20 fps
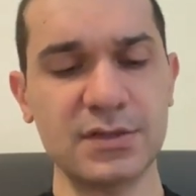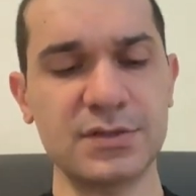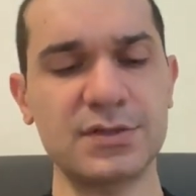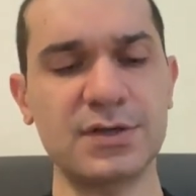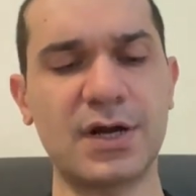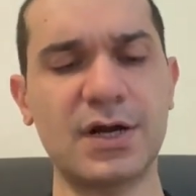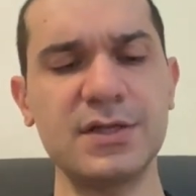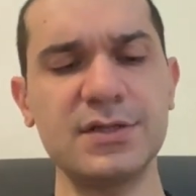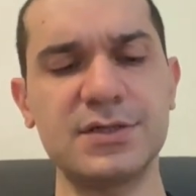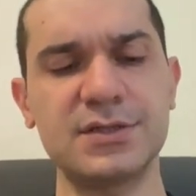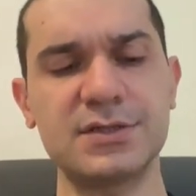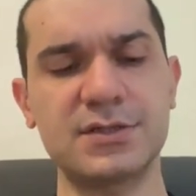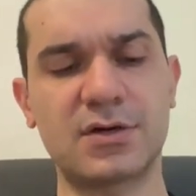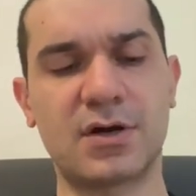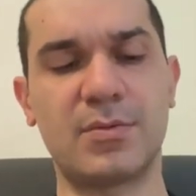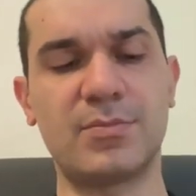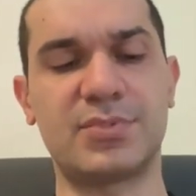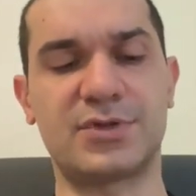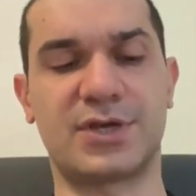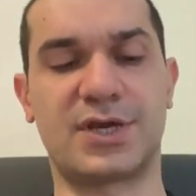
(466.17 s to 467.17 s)
The other
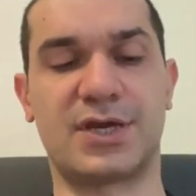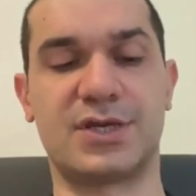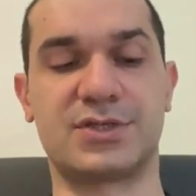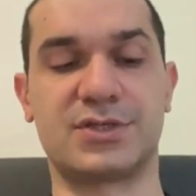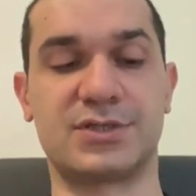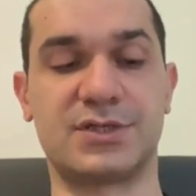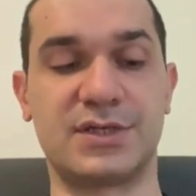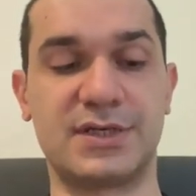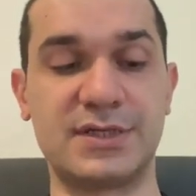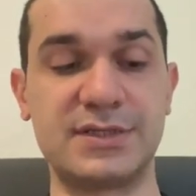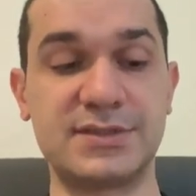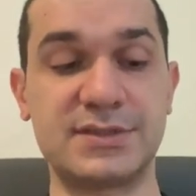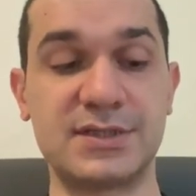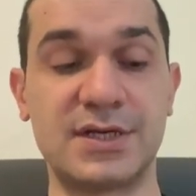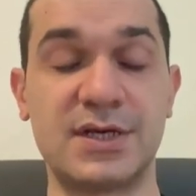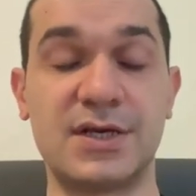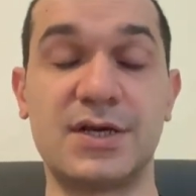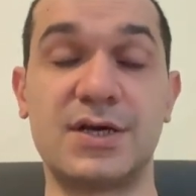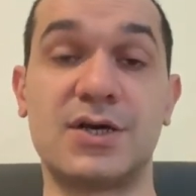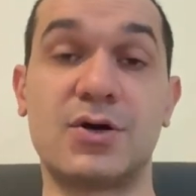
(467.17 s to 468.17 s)
complication is
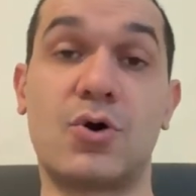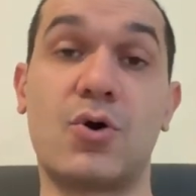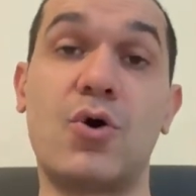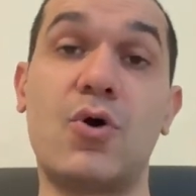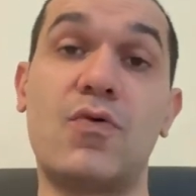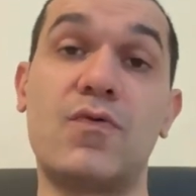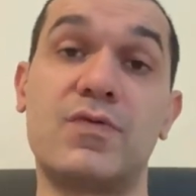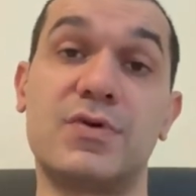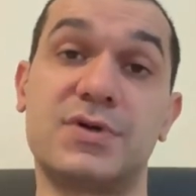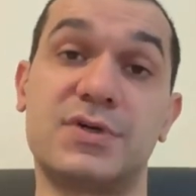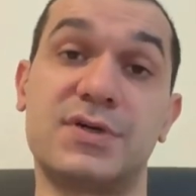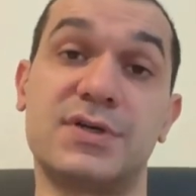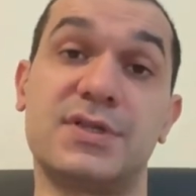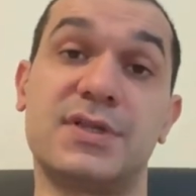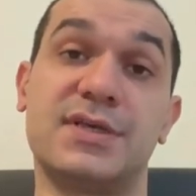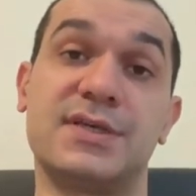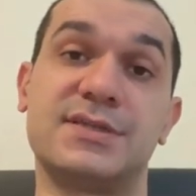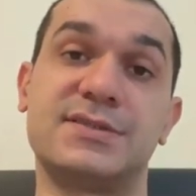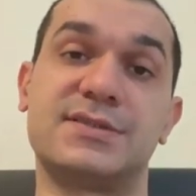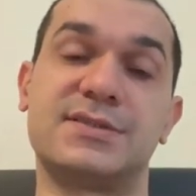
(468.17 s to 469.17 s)

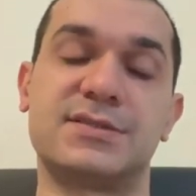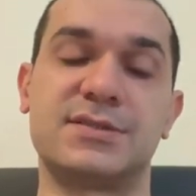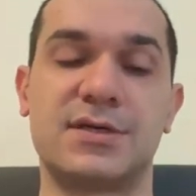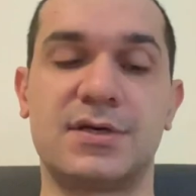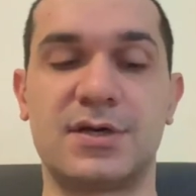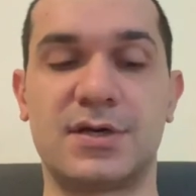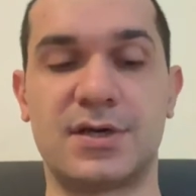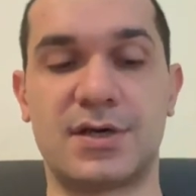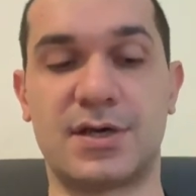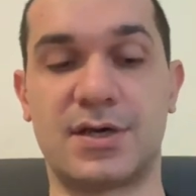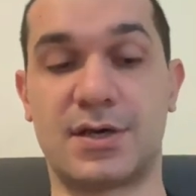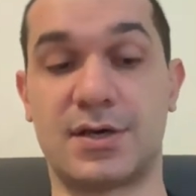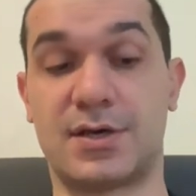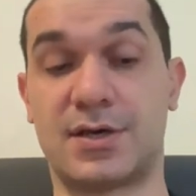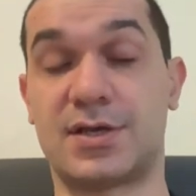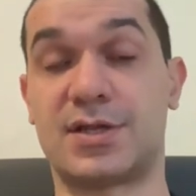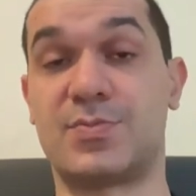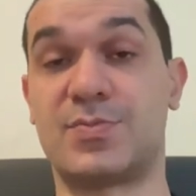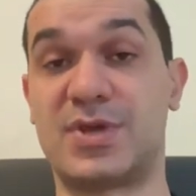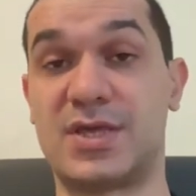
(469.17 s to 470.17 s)
over-release.
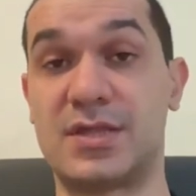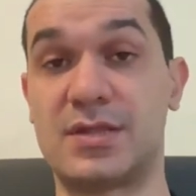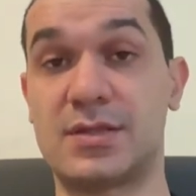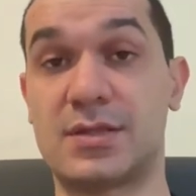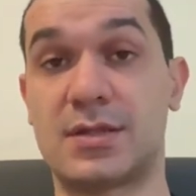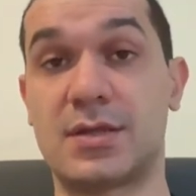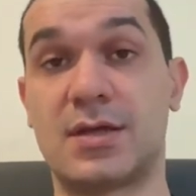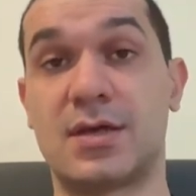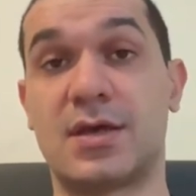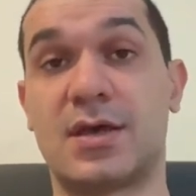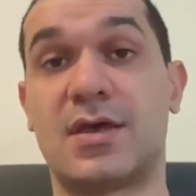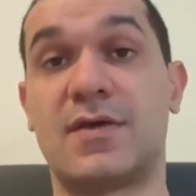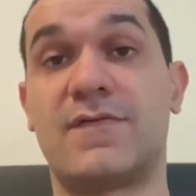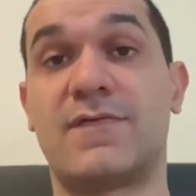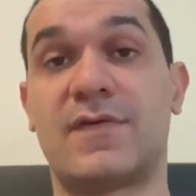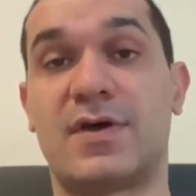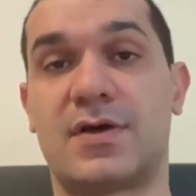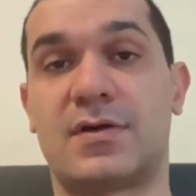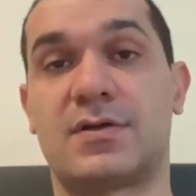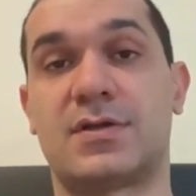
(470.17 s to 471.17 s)
It means
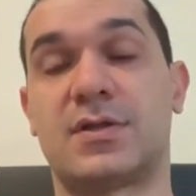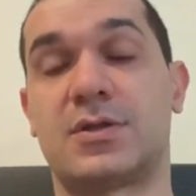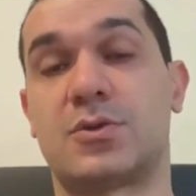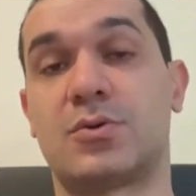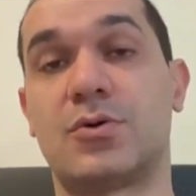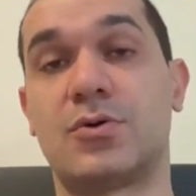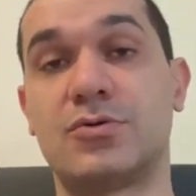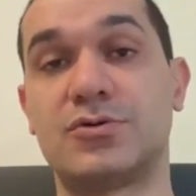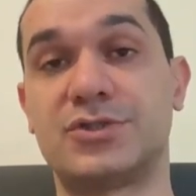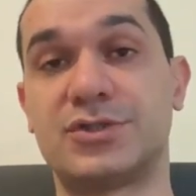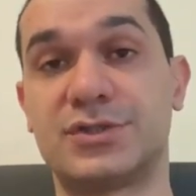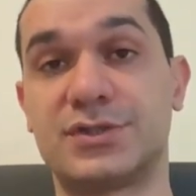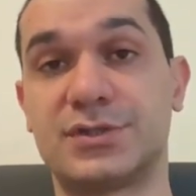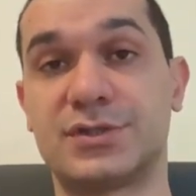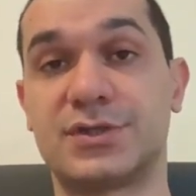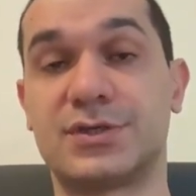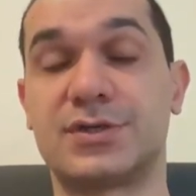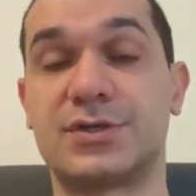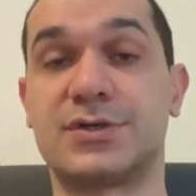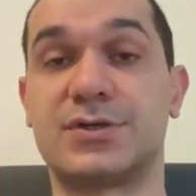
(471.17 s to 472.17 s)
if the
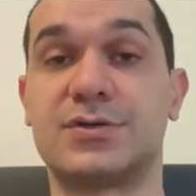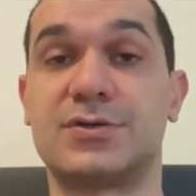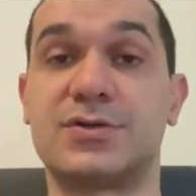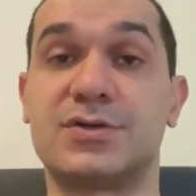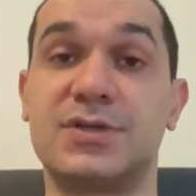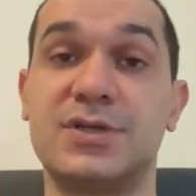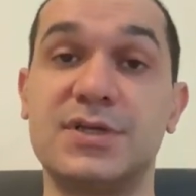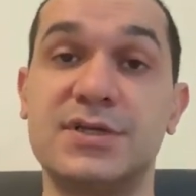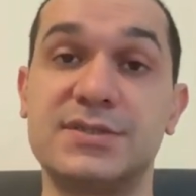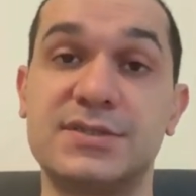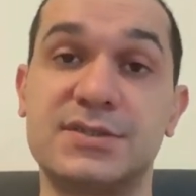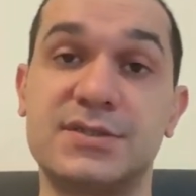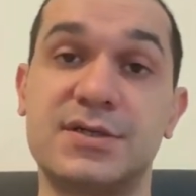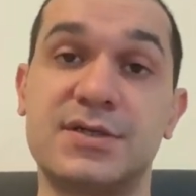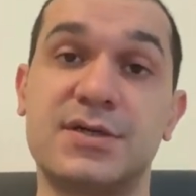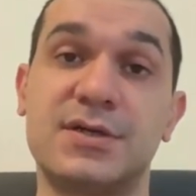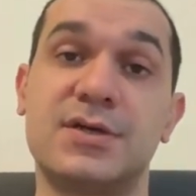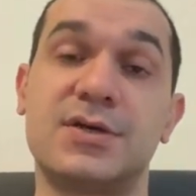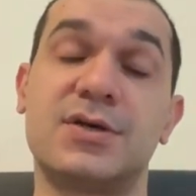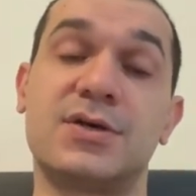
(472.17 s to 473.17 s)
surgeon released
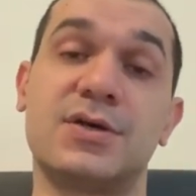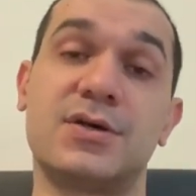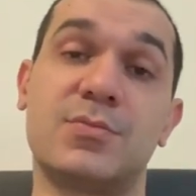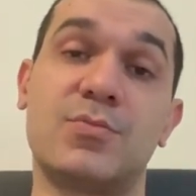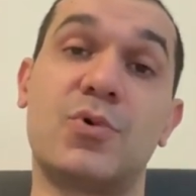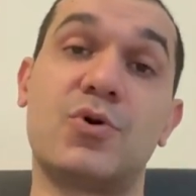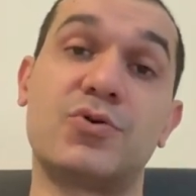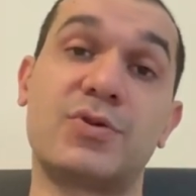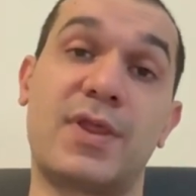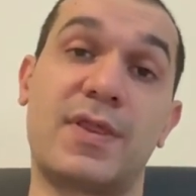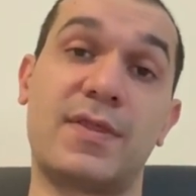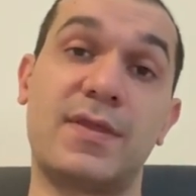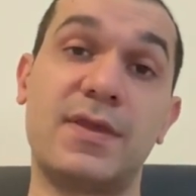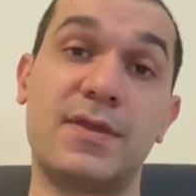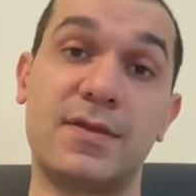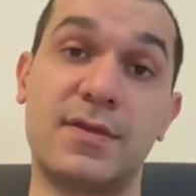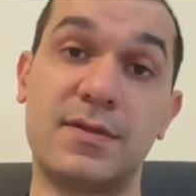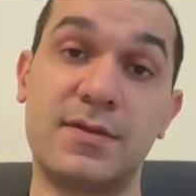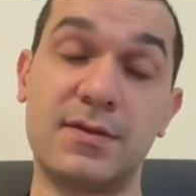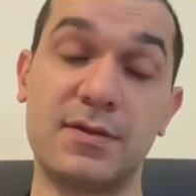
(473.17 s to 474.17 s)
more than
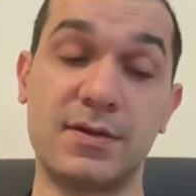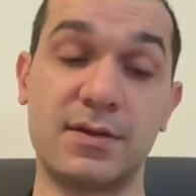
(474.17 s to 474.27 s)
needed,